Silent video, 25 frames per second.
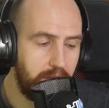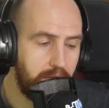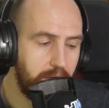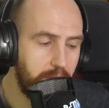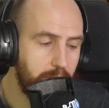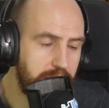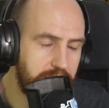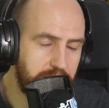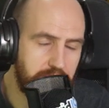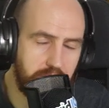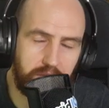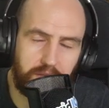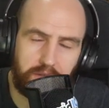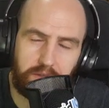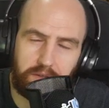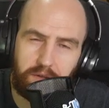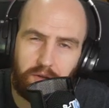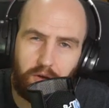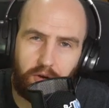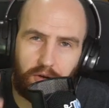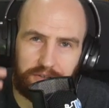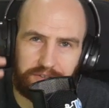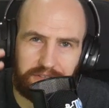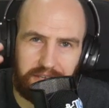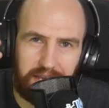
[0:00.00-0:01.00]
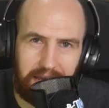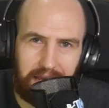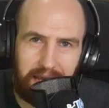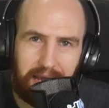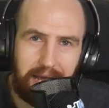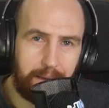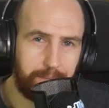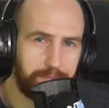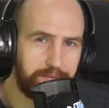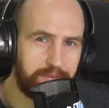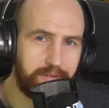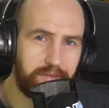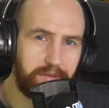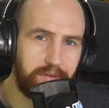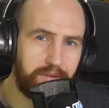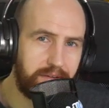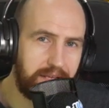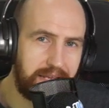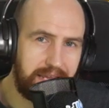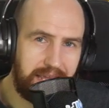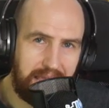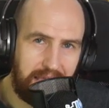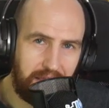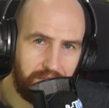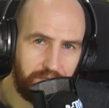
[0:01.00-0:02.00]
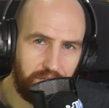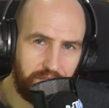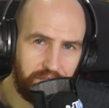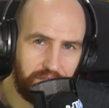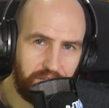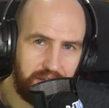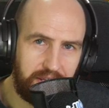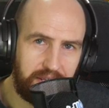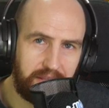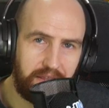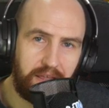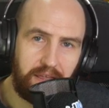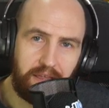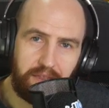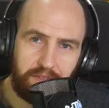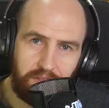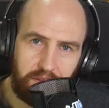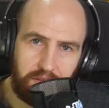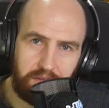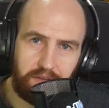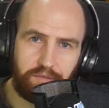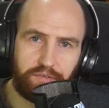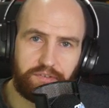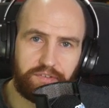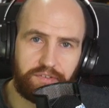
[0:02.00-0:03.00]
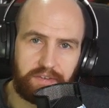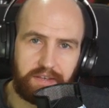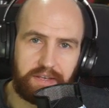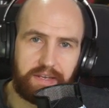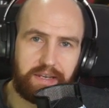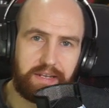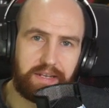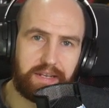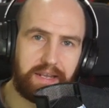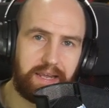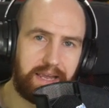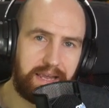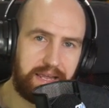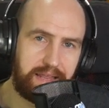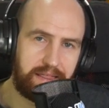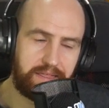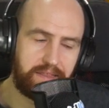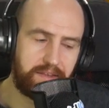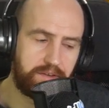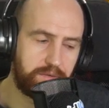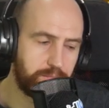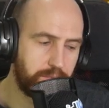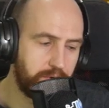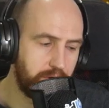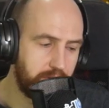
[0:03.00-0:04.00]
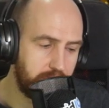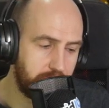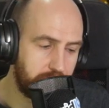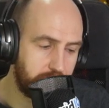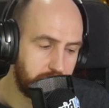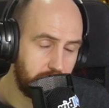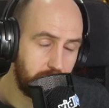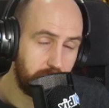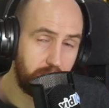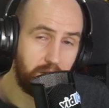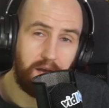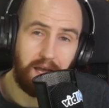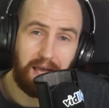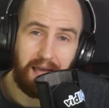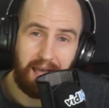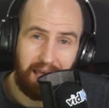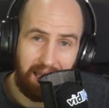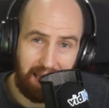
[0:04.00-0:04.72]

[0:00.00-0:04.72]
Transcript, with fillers: which unlocks absolutely everything that you've seen in this product tour